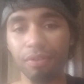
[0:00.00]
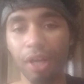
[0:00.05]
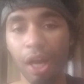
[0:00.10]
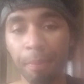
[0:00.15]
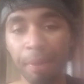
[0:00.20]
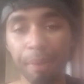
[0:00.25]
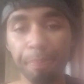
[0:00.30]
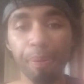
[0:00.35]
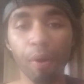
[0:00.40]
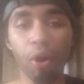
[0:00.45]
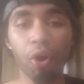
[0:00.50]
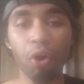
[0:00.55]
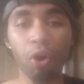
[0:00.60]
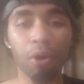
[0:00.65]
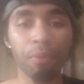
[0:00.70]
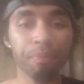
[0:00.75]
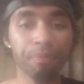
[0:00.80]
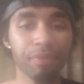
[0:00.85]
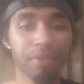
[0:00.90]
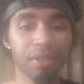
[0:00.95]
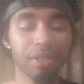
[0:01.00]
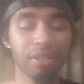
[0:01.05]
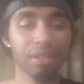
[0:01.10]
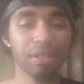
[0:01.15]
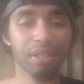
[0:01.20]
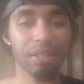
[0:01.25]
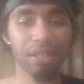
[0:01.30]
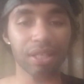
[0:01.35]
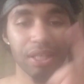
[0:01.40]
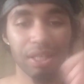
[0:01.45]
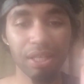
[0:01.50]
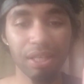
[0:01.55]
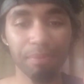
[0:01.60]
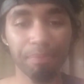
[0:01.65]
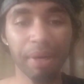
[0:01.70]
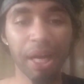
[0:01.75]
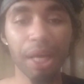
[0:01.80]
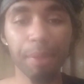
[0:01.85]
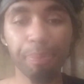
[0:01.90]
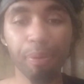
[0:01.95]
I meant Paul.
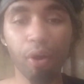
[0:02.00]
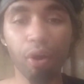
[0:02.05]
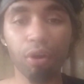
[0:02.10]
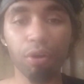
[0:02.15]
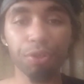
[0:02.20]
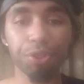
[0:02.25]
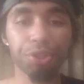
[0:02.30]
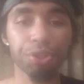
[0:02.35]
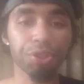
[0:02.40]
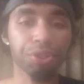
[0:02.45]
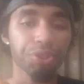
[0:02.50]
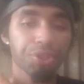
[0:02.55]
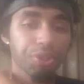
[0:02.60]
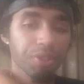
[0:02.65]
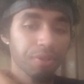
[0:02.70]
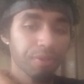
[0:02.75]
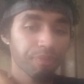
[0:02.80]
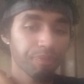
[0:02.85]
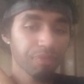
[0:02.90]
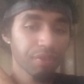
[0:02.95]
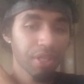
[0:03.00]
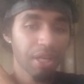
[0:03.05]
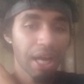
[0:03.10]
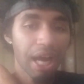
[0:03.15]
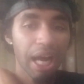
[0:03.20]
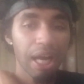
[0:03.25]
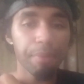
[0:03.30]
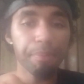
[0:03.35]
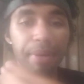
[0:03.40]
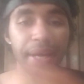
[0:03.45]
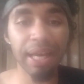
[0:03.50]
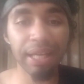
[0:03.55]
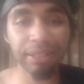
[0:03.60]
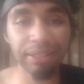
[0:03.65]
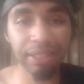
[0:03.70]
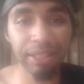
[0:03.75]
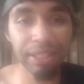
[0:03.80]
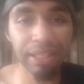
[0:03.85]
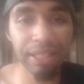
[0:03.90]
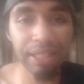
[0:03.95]
My apologies. I
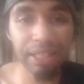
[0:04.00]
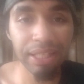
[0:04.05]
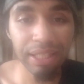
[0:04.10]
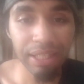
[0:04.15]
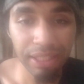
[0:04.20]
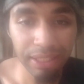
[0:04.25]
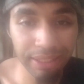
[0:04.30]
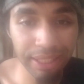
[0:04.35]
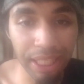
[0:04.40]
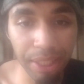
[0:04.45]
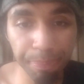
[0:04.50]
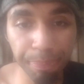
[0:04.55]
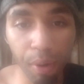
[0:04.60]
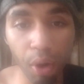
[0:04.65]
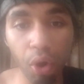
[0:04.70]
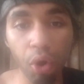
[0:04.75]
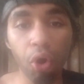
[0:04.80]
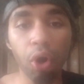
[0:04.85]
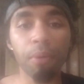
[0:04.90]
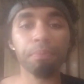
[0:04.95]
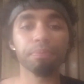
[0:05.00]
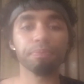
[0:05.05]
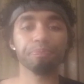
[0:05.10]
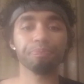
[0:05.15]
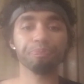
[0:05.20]
meant St. Paul.